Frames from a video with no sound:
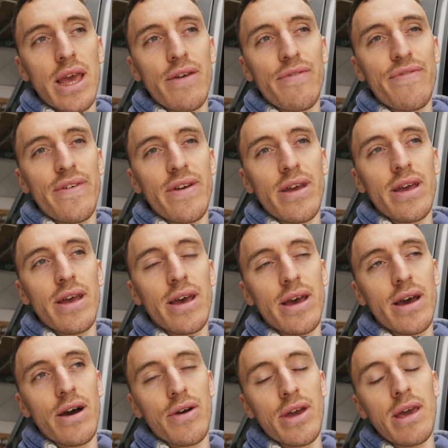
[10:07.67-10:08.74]
If
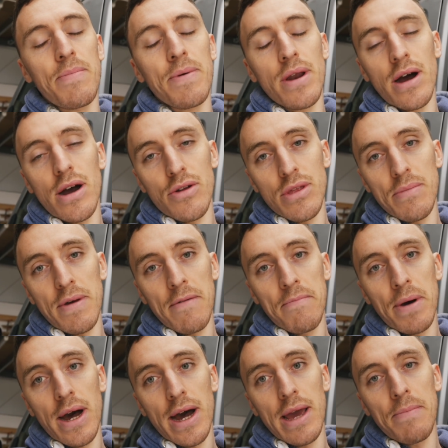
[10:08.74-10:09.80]
I'll keep an eye on the bit of
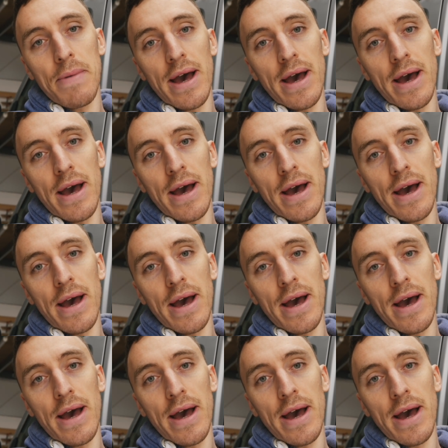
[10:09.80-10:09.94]
pipe,